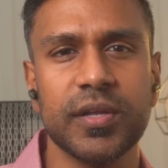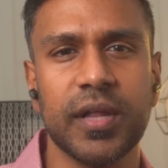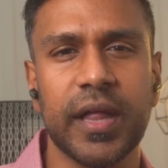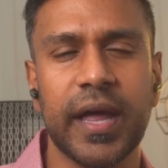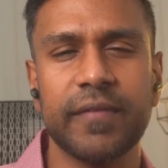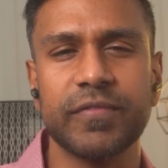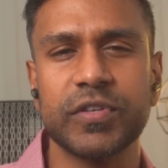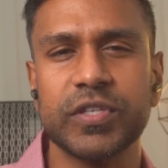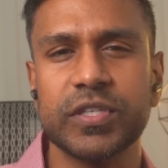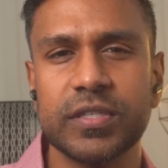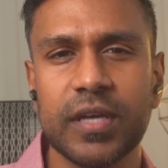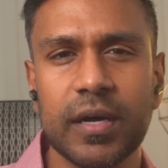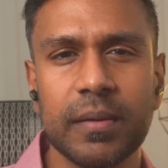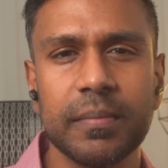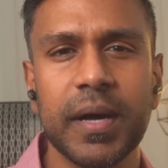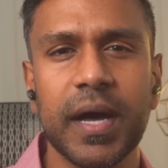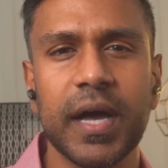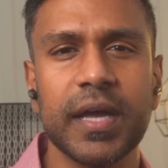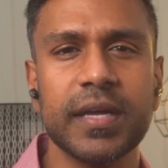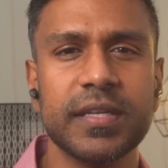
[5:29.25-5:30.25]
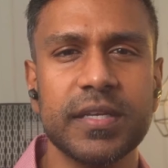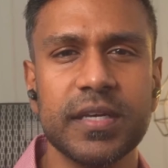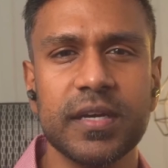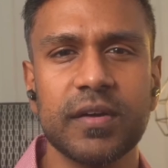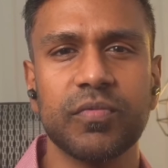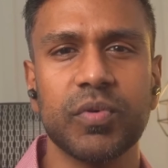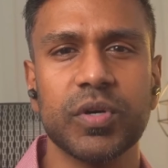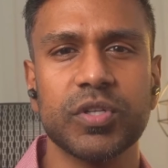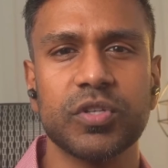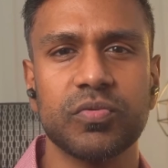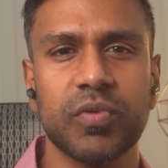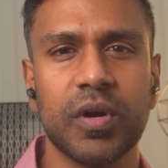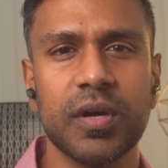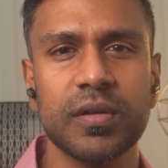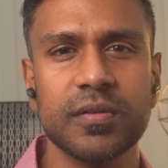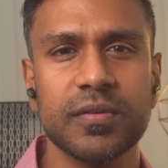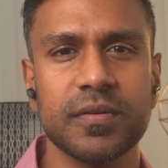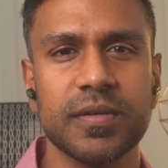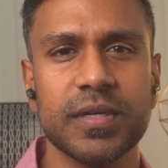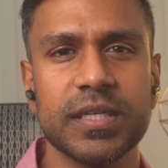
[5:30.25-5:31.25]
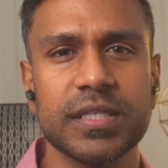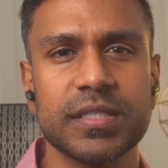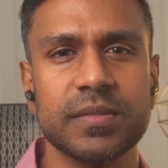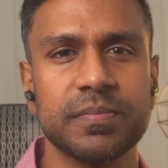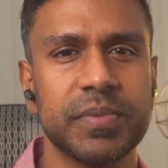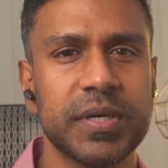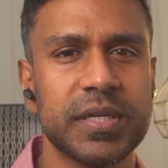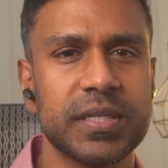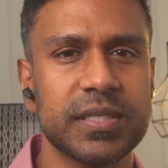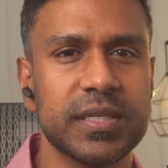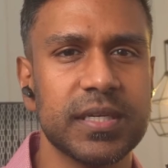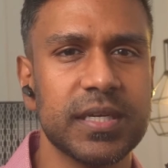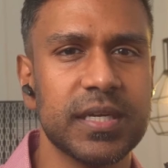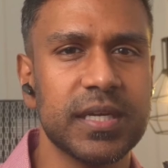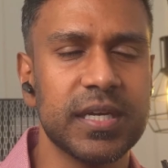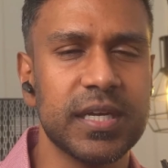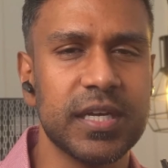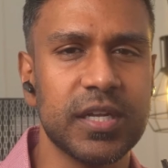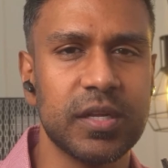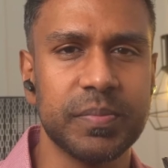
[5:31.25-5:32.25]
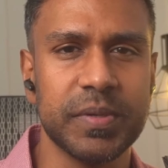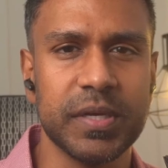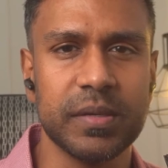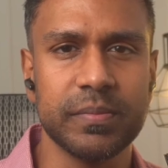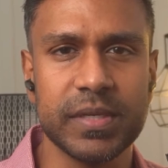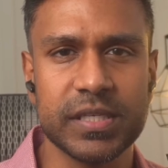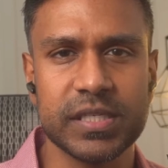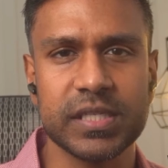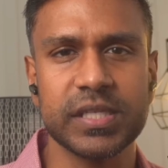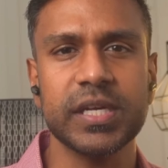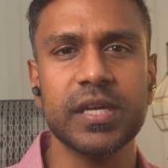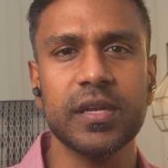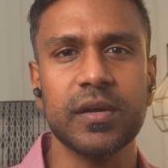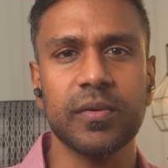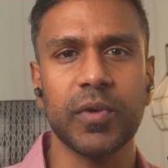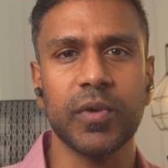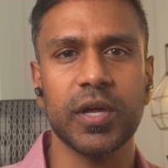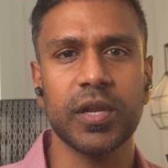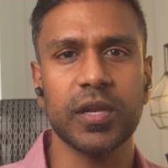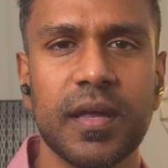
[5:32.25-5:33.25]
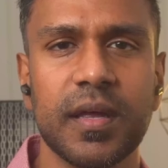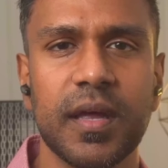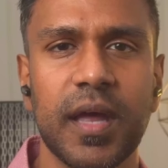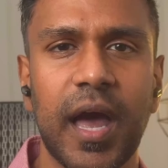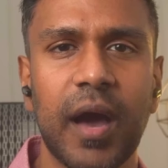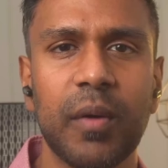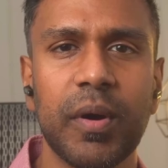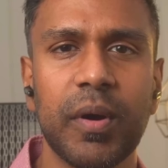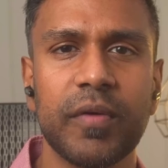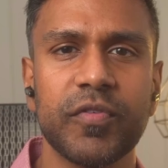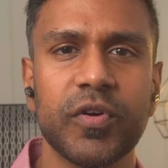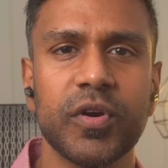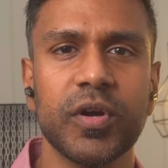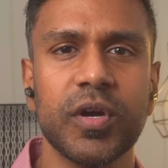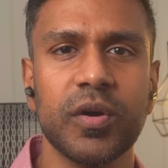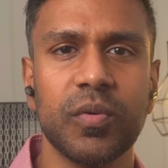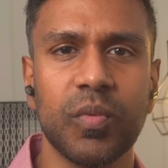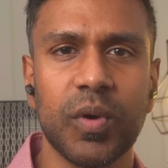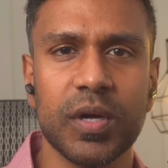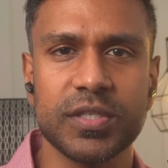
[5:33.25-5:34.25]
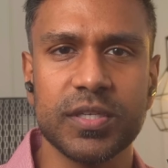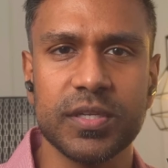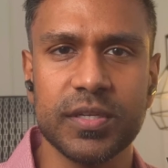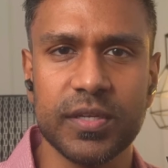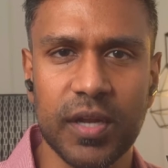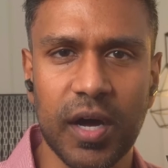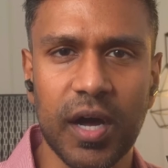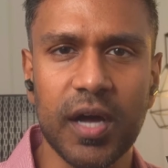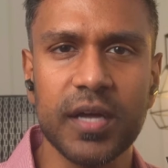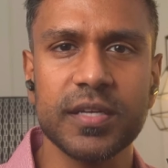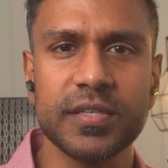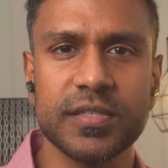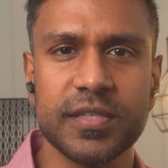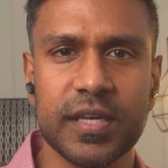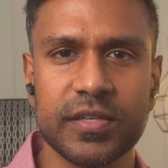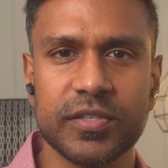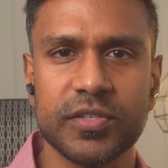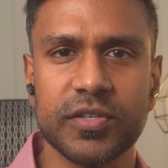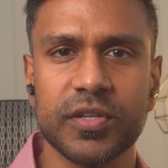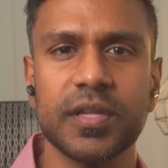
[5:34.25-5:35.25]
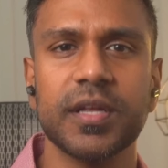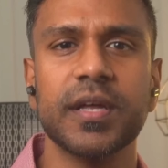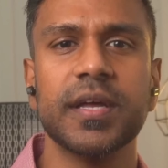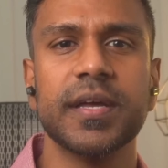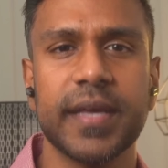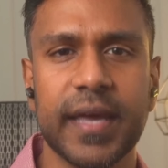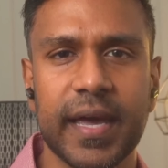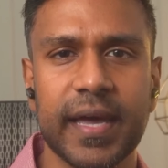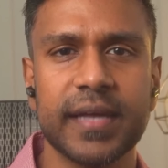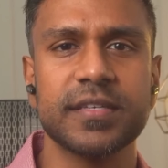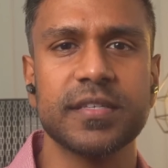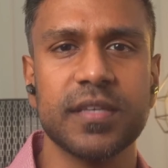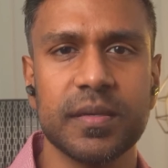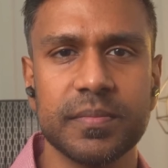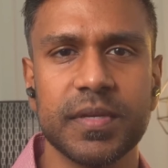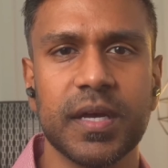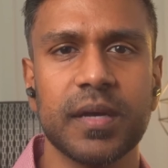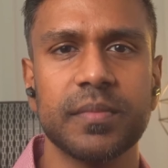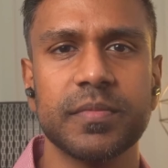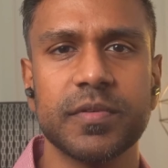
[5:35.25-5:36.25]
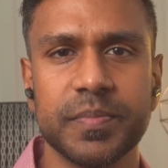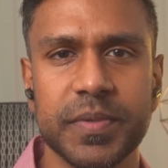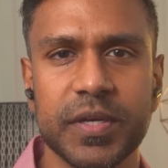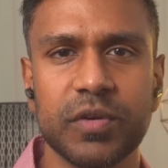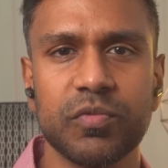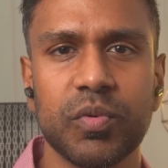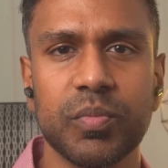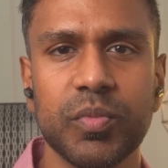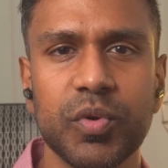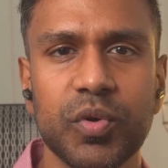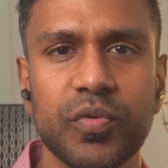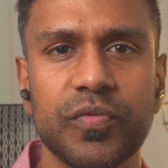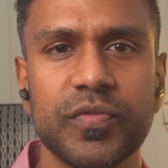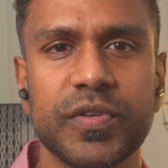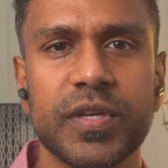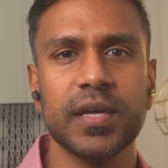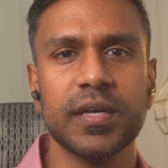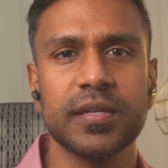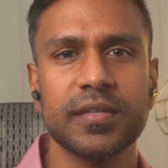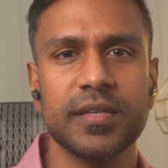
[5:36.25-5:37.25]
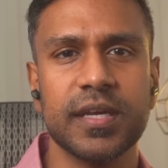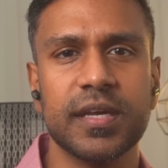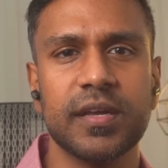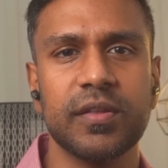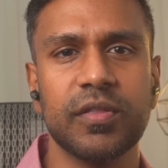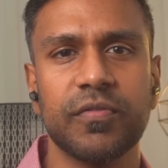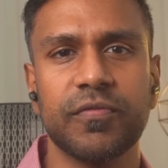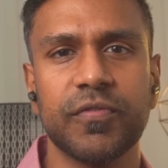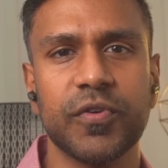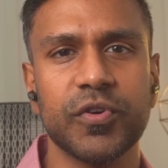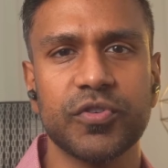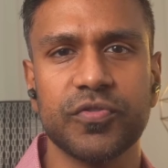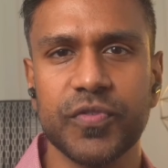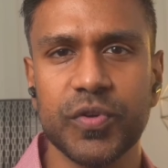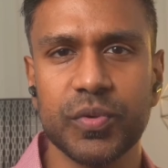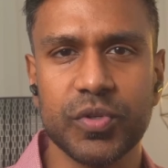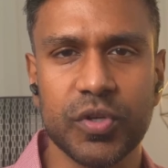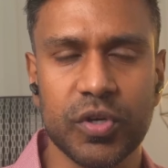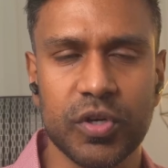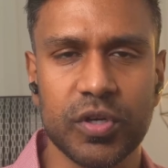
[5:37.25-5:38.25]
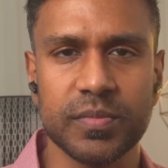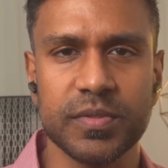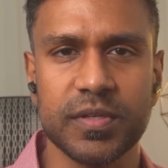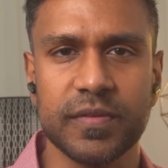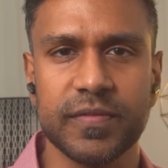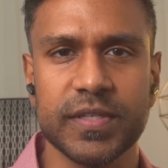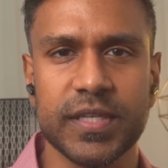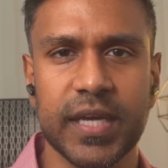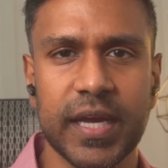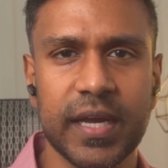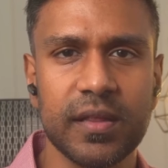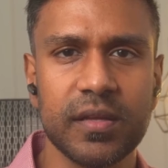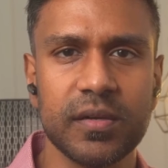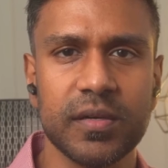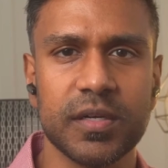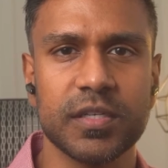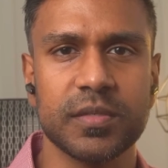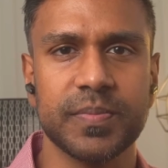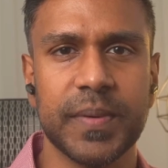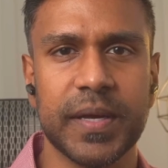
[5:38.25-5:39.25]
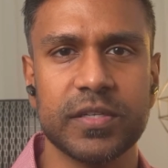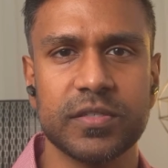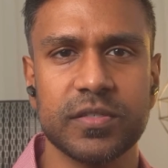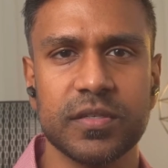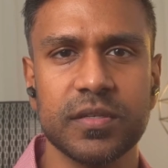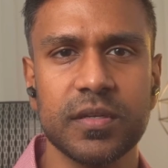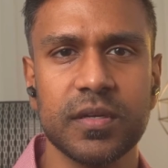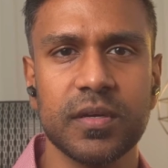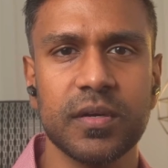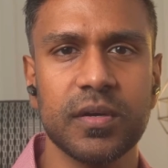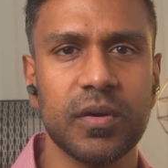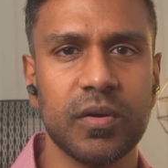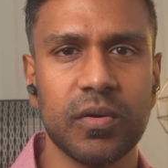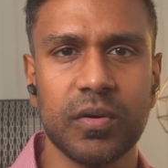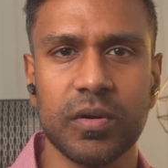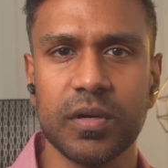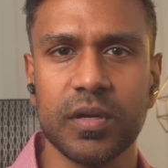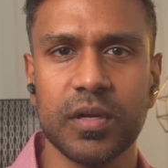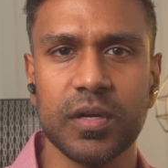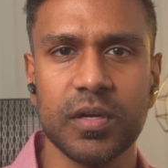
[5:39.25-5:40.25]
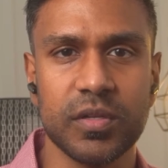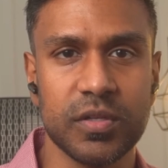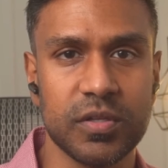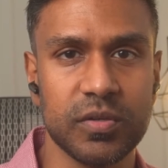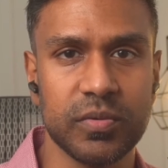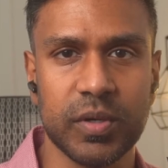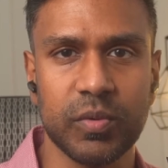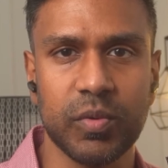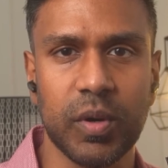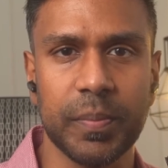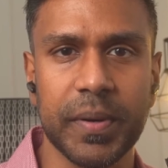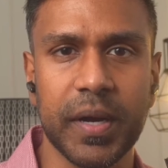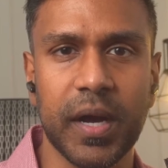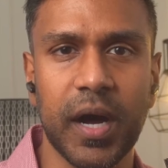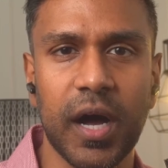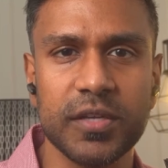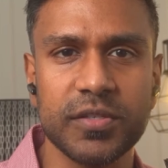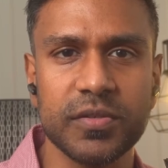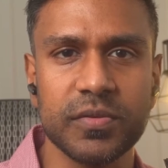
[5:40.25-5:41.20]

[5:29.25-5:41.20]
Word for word: have some idea of what Toronto is, but it'll be a misleading one. However, what's non-essential can sometimes be removed. Taking the first few terms of a Taylor expansion, or doing what Picasso